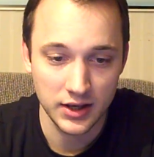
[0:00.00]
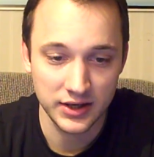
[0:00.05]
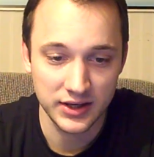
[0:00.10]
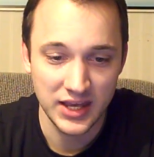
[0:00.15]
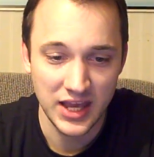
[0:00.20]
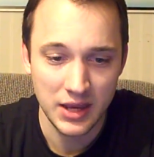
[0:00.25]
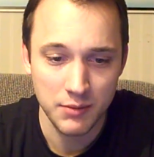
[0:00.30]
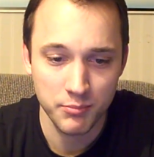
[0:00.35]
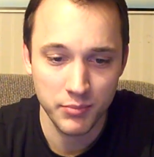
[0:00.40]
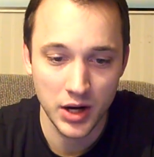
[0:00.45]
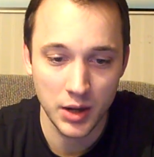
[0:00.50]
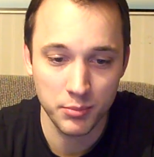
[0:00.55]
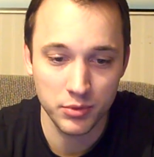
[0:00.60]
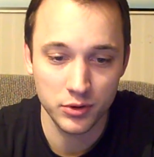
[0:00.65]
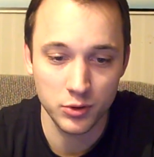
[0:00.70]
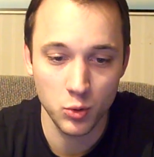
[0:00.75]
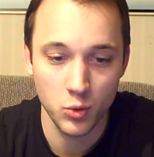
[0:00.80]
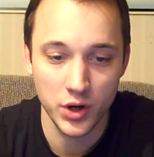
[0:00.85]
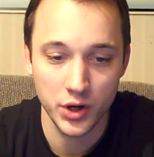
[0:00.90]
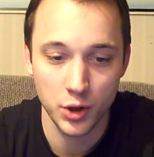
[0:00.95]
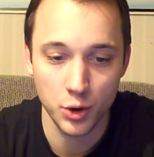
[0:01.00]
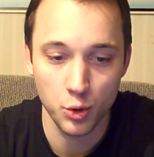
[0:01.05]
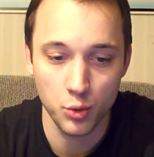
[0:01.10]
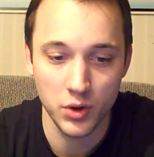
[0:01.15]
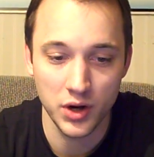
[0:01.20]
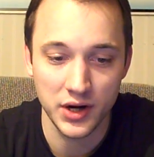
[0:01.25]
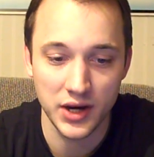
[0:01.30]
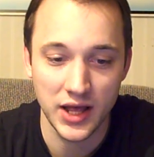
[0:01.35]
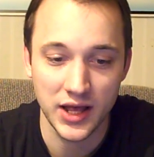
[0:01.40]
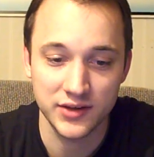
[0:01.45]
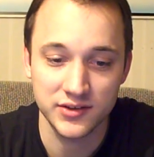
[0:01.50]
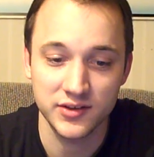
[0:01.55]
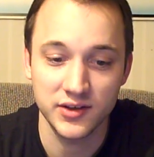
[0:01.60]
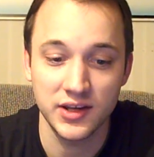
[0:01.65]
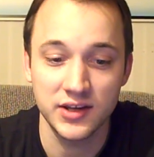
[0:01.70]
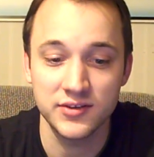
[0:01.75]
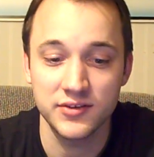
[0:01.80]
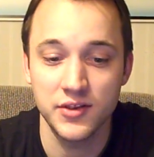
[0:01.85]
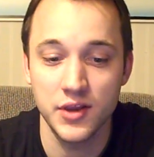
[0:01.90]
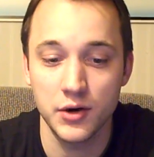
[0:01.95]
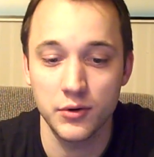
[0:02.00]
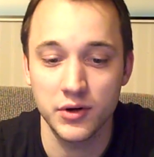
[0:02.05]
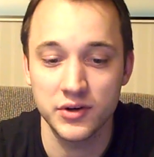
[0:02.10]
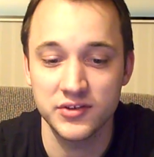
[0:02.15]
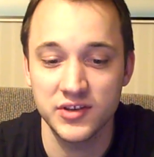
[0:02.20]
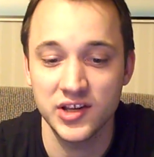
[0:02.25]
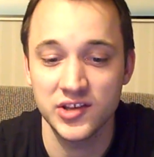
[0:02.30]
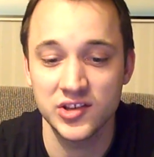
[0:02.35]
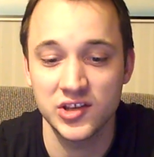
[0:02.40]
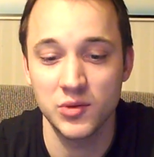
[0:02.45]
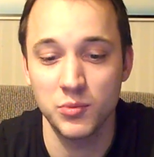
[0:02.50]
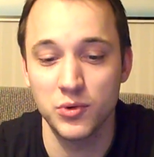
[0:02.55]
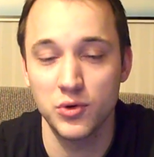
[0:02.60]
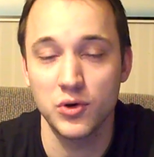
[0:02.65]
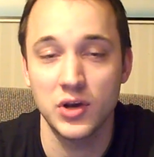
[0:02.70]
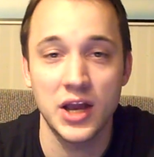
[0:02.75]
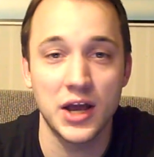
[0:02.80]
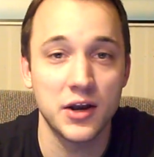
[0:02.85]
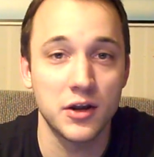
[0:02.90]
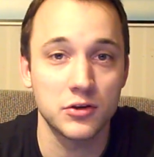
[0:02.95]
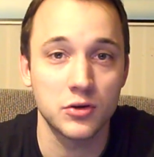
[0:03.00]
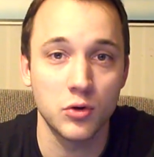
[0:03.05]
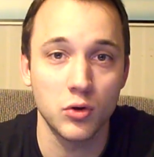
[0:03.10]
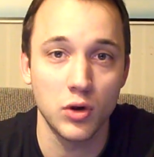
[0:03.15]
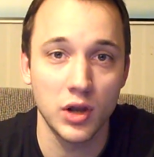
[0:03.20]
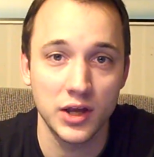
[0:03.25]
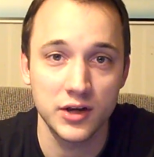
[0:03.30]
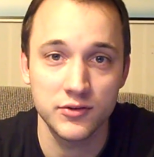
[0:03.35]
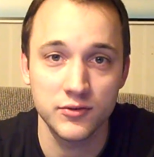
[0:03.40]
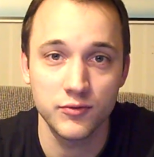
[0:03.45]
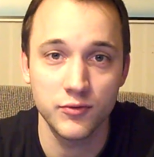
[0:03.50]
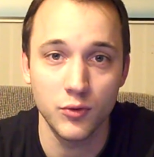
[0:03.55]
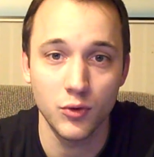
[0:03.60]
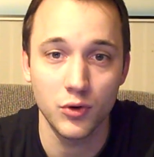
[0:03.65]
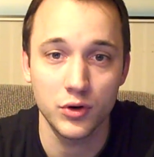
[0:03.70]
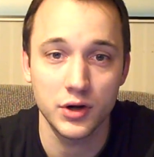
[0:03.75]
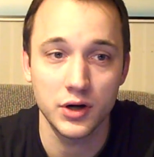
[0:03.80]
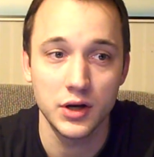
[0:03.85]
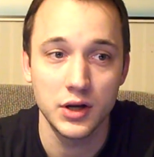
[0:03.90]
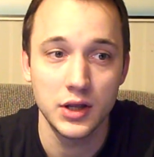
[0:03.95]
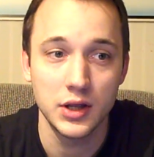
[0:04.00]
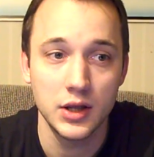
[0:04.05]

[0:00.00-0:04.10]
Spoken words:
Game Popper 101 asked, is there a system you cannot collect for?